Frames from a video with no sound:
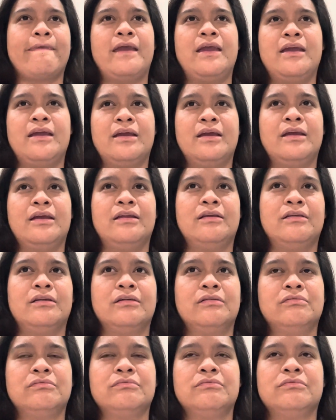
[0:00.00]
in
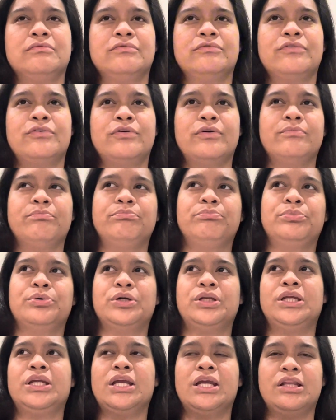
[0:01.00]

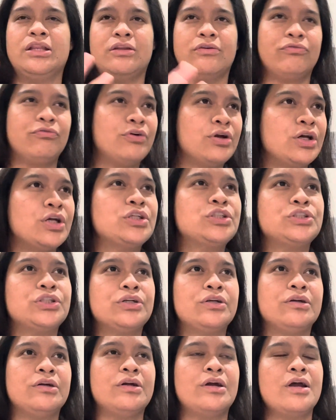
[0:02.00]
putting in the
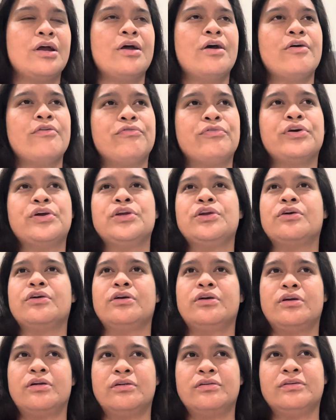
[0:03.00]
furniture for
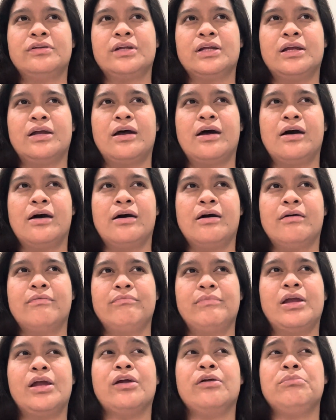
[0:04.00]
your
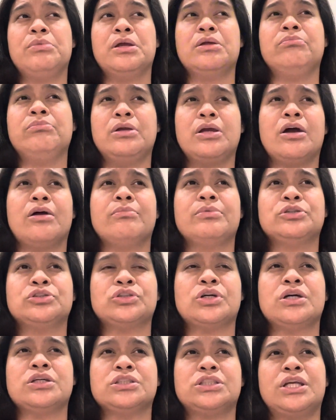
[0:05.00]
Airbnb
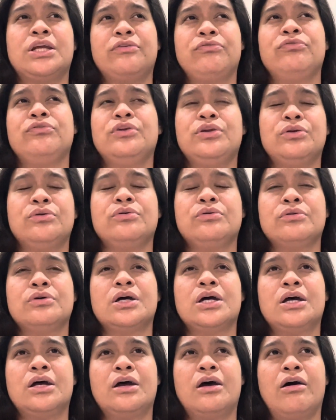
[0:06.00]
arbitrage. If you
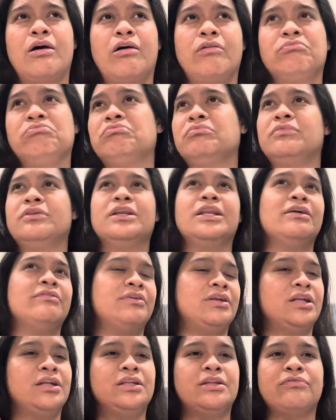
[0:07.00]
live
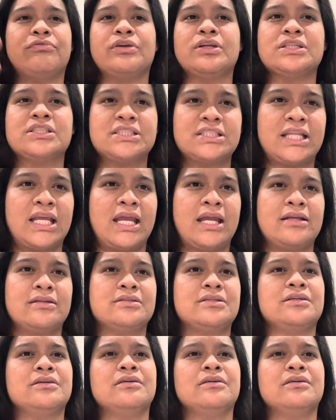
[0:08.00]
in a different state,